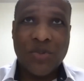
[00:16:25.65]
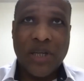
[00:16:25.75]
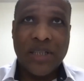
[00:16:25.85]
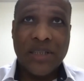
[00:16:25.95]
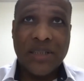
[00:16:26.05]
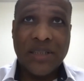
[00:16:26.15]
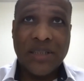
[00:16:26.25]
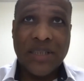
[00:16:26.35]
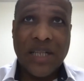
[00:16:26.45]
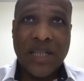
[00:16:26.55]
way.
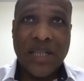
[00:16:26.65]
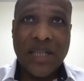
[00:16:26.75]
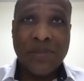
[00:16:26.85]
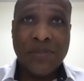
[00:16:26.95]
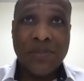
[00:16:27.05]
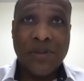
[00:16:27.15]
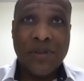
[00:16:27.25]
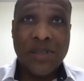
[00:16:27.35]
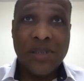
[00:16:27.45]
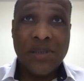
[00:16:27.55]
Um,
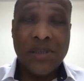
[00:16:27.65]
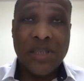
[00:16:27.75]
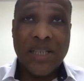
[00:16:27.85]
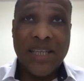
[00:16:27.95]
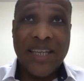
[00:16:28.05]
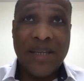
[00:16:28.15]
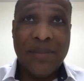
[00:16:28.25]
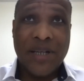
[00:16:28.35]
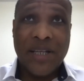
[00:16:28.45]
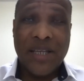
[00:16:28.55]

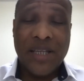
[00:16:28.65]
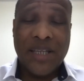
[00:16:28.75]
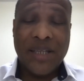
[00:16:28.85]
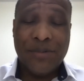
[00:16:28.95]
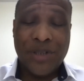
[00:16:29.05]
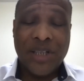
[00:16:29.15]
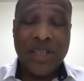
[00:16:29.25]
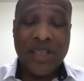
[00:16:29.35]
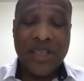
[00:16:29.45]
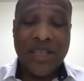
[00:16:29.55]
Anybody can
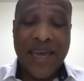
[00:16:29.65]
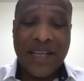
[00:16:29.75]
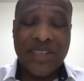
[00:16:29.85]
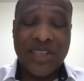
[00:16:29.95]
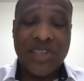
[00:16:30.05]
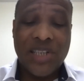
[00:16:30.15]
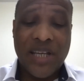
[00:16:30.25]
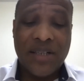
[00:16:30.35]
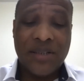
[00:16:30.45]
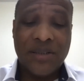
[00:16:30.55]
really access it
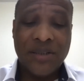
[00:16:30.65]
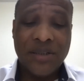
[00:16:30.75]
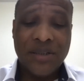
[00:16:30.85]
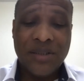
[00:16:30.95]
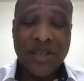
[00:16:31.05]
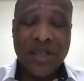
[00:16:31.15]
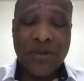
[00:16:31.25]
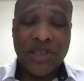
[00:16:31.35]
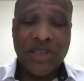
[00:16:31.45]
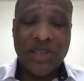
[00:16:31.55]
now. The
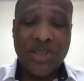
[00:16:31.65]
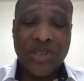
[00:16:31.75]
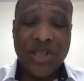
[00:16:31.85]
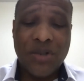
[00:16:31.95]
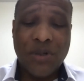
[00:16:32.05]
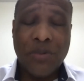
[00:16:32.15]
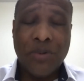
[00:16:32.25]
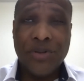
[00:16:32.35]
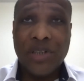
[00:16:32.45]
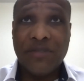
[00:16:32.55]
question is, what will
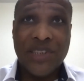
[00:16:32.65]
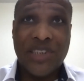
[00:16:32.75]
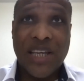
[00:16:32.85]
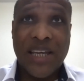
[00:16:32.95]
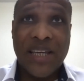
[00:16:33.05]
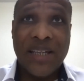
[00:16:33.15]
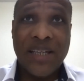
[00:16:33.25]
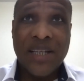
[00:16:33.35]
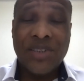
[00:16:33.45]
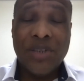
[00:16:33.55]
your government say?
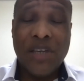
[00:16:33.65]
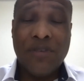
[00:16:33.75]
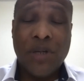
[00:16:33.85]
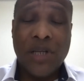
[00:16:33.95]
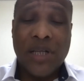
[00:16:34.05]
So even when